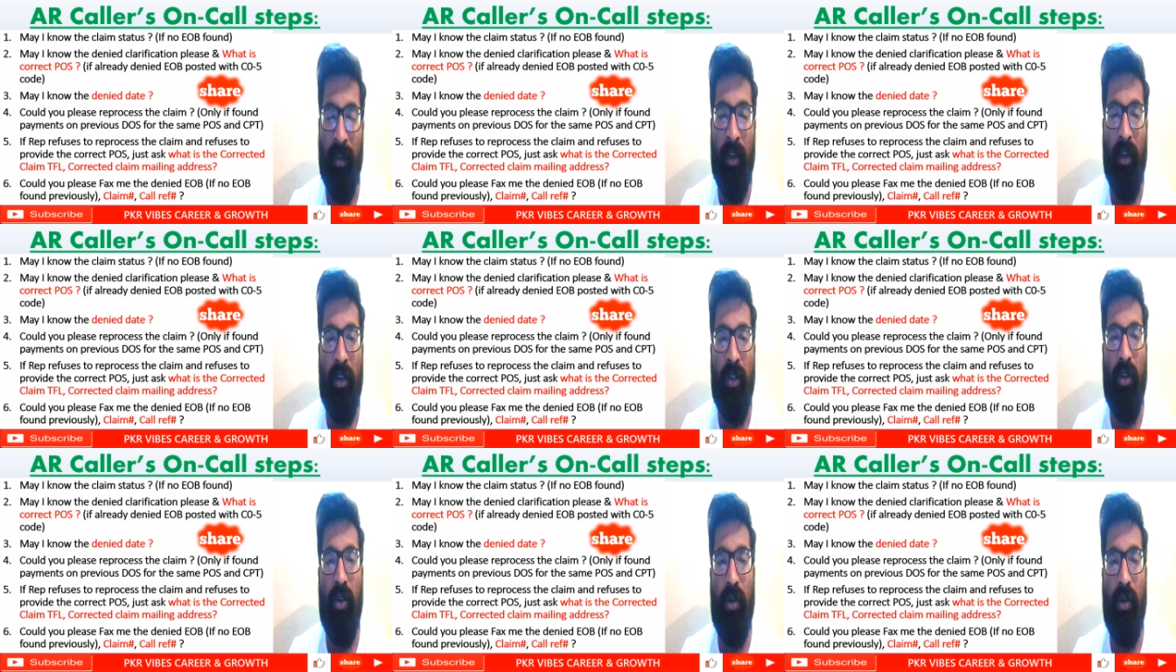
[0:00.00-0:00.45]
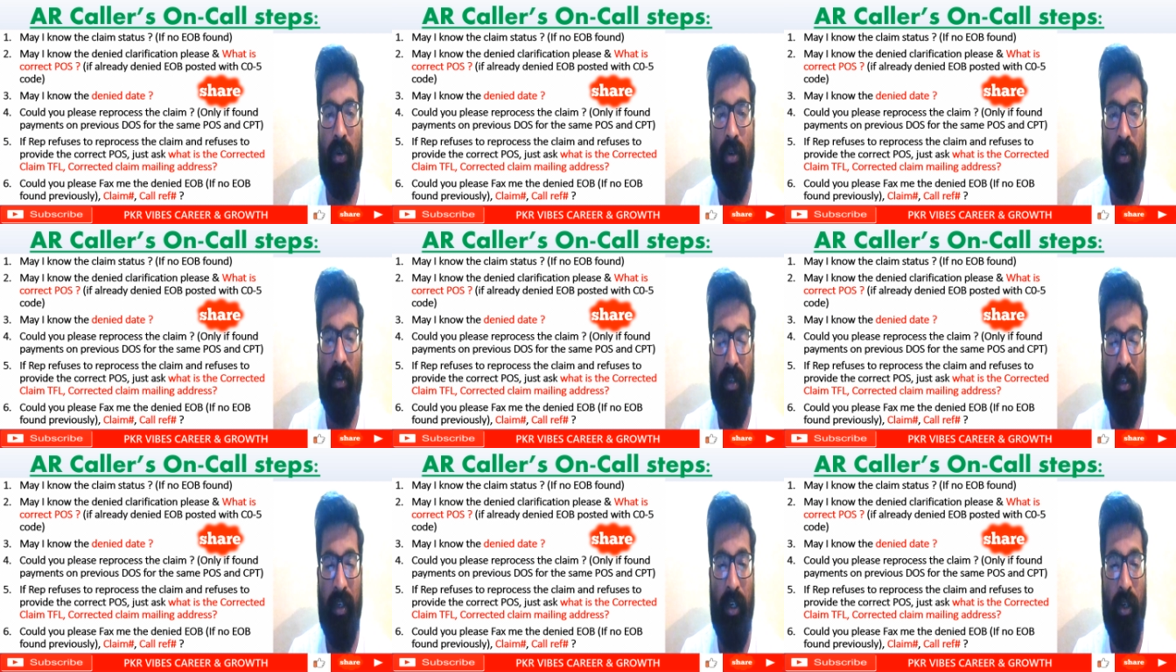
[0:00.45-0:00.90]

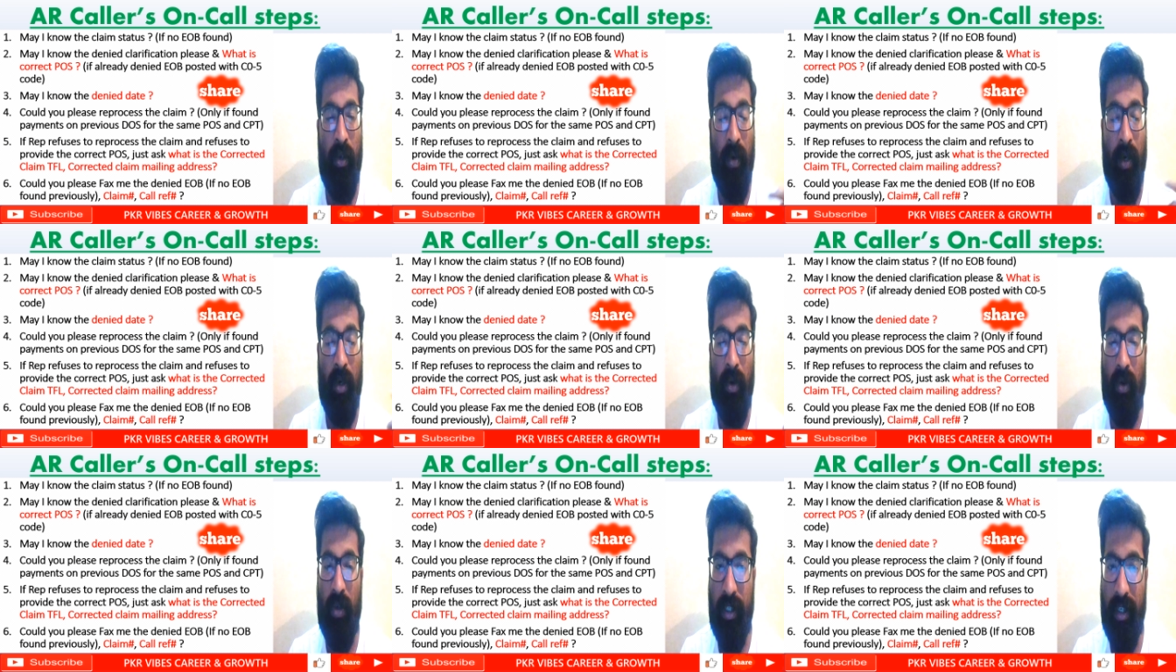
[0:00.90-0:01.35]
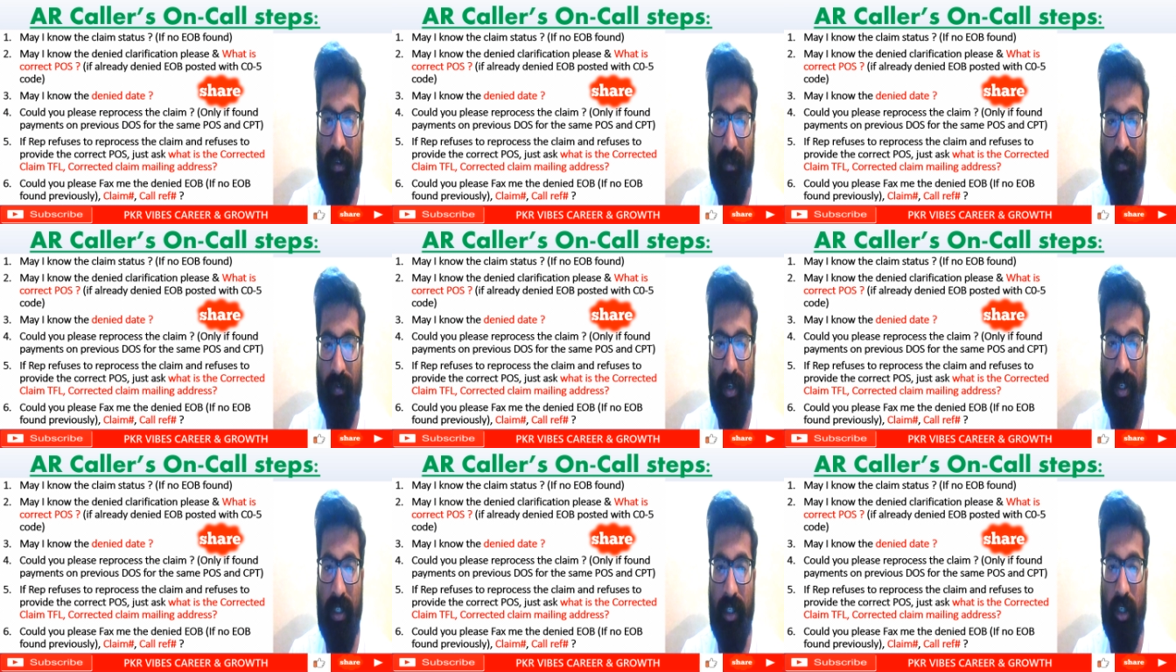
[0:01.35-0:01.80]
So your question
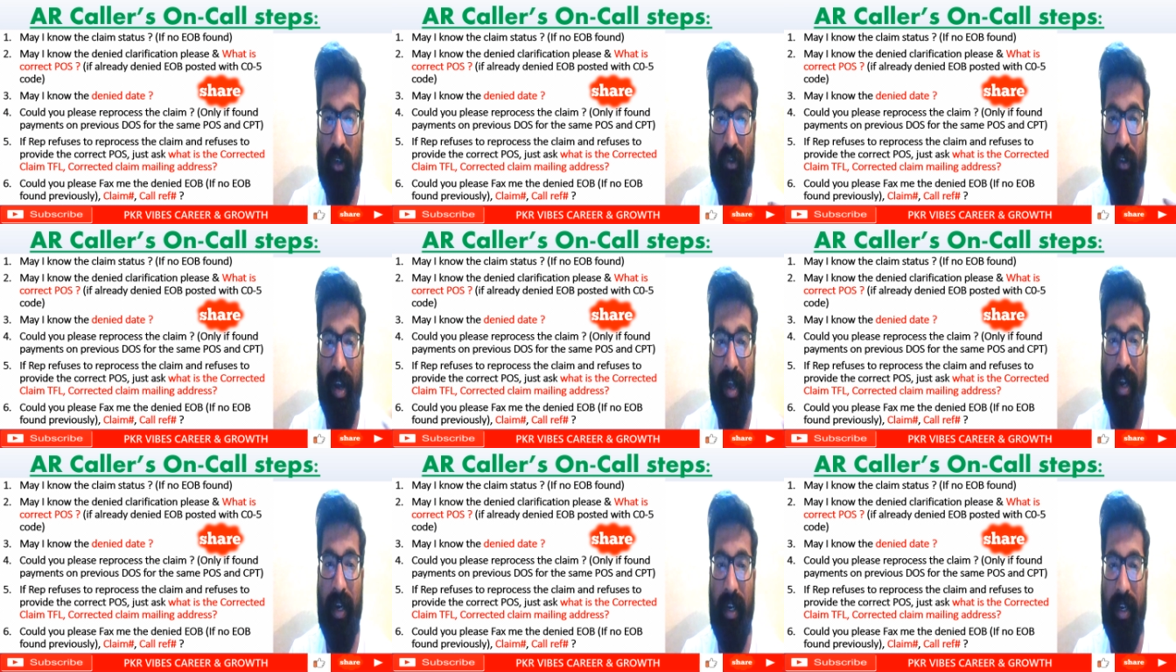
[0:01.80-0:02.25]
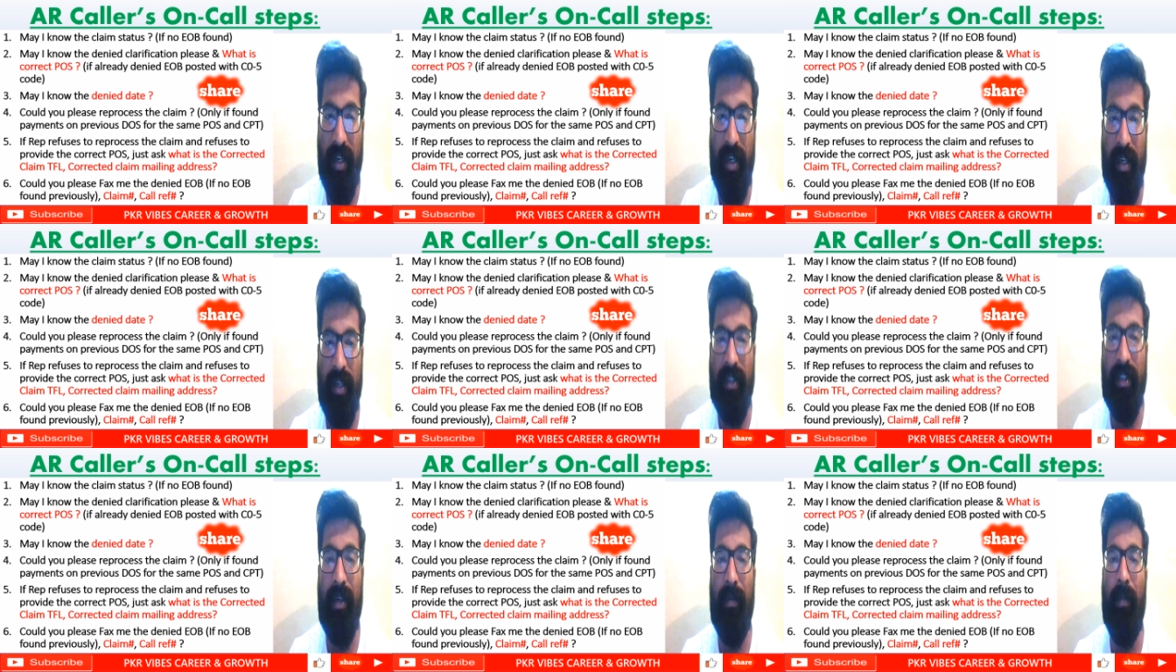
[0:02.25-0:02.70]
first query
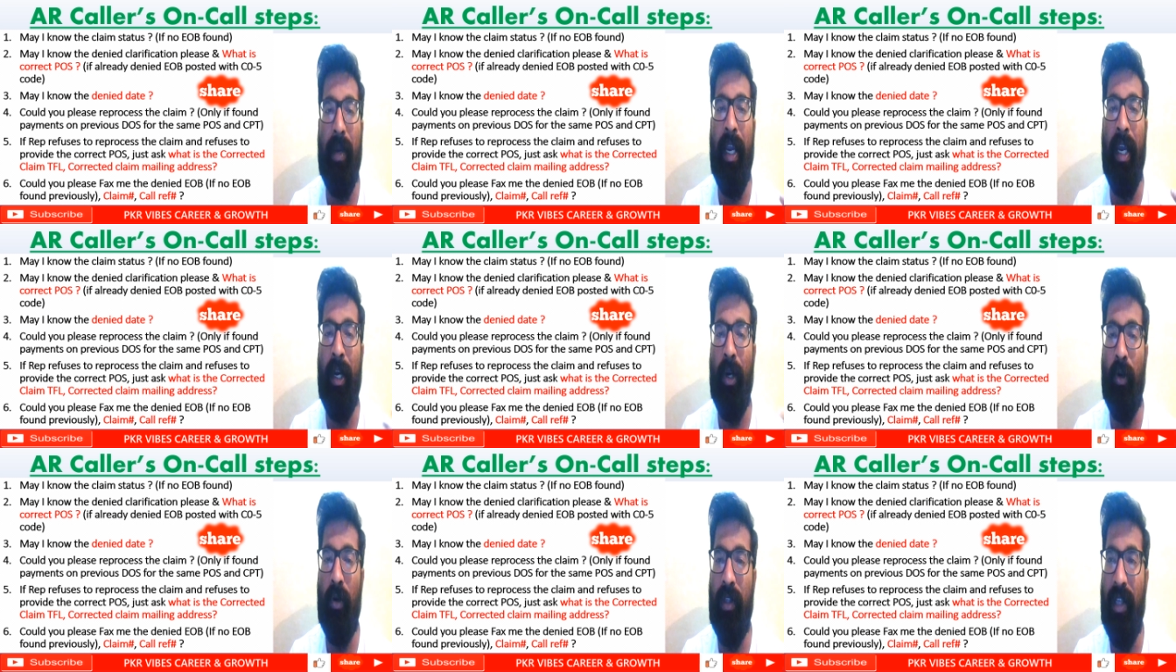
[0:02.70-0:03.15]
is may I know the